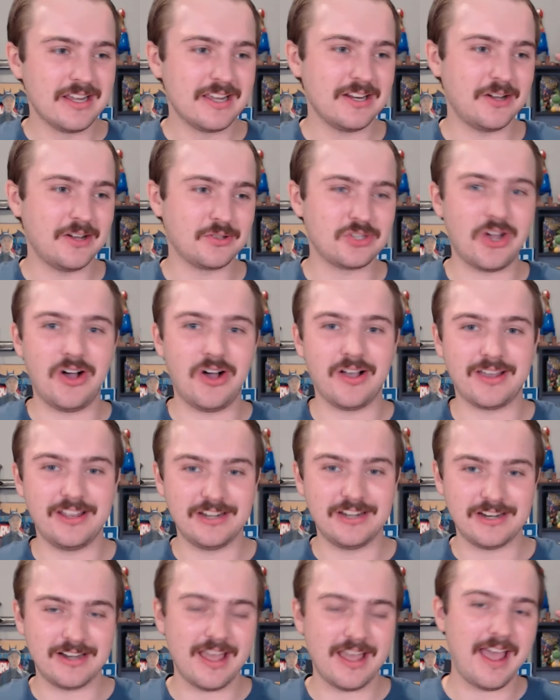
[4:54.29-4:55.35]
you know,
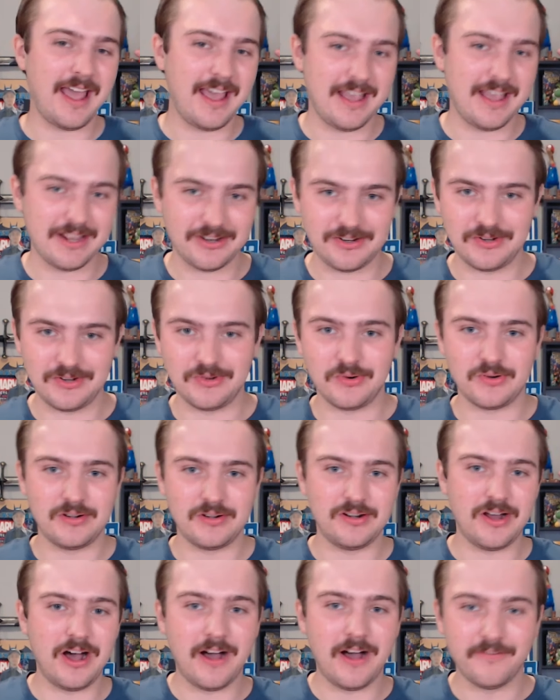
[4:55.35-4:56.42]
talking in a hangar or
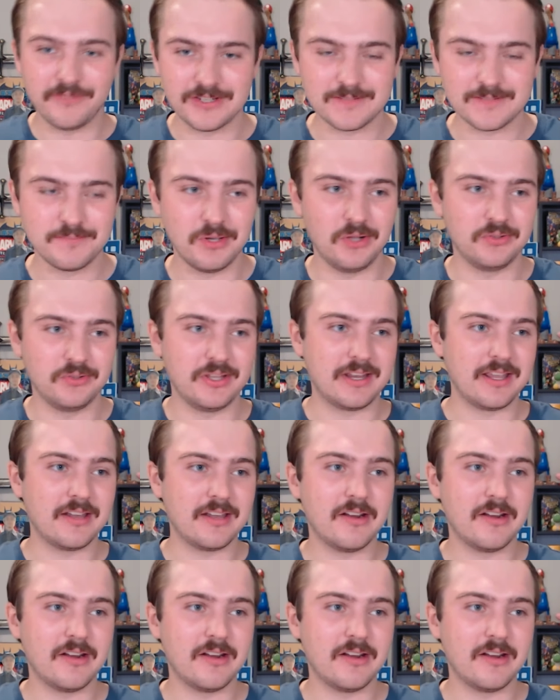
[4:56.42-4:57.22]
an office building.